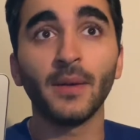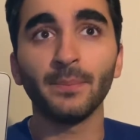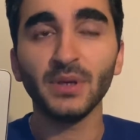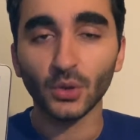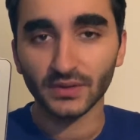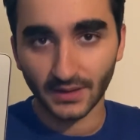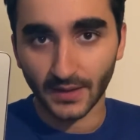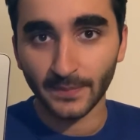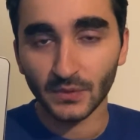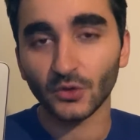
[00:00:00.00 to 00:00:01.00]
Be on
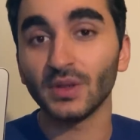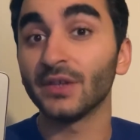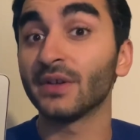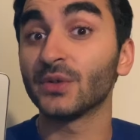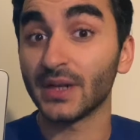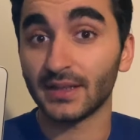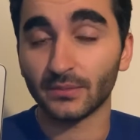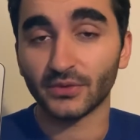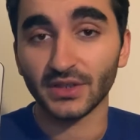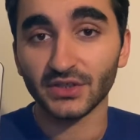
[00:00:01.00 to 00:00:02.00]
time, so you give a great
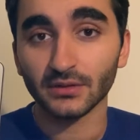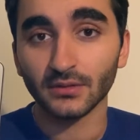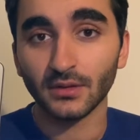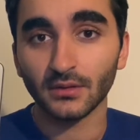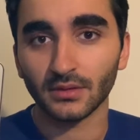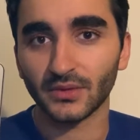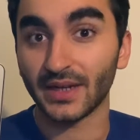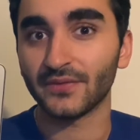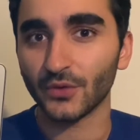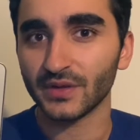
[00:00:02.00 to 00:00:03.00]
impression, great
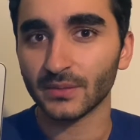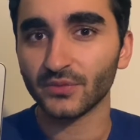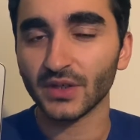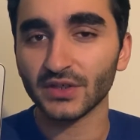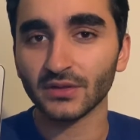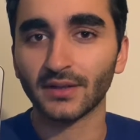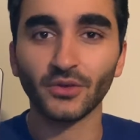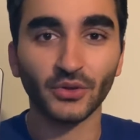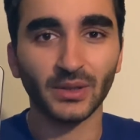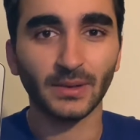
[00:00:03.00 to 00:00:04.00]
first impression. And
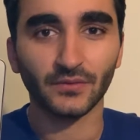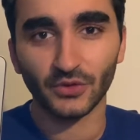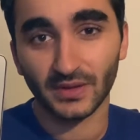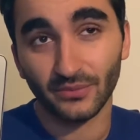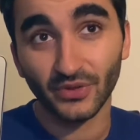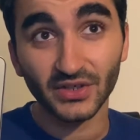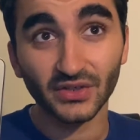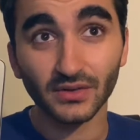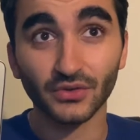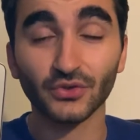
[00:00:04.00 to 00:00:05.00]
talking about first
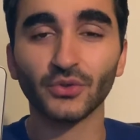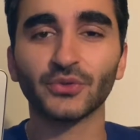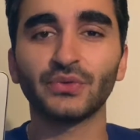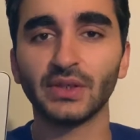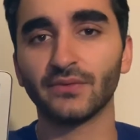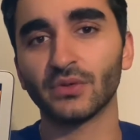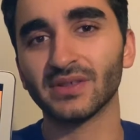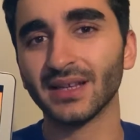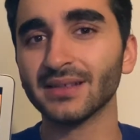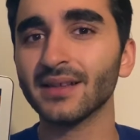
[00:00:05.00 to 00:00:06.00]
impressions, you should also dress for
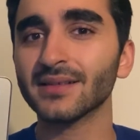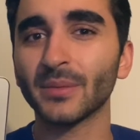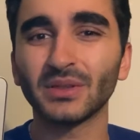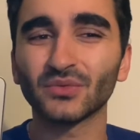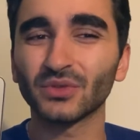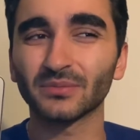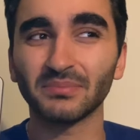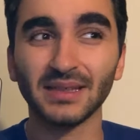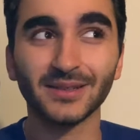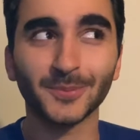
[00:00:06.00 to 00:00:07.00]
success. I mean, it wouldn't
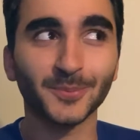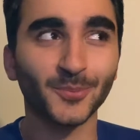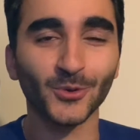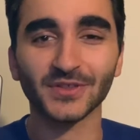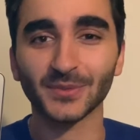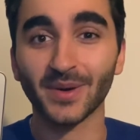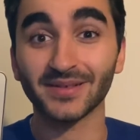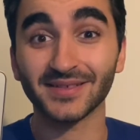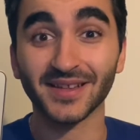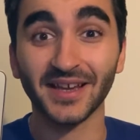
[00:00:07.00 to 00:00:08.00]
be the most
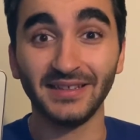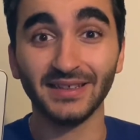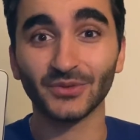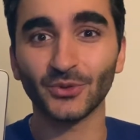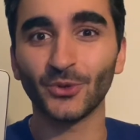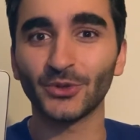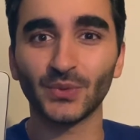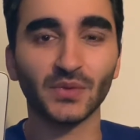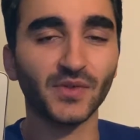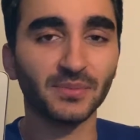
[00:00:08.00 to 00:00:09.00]
smartest idea to go there
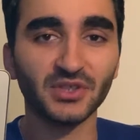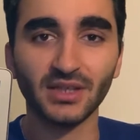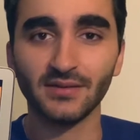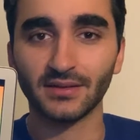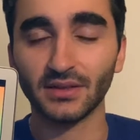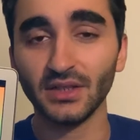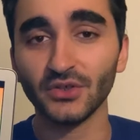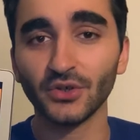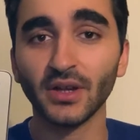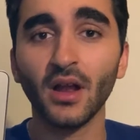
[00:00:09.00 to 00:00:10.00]
with ripped jeans and a
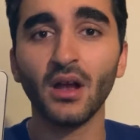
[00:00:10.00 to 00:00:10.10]
t-shirt.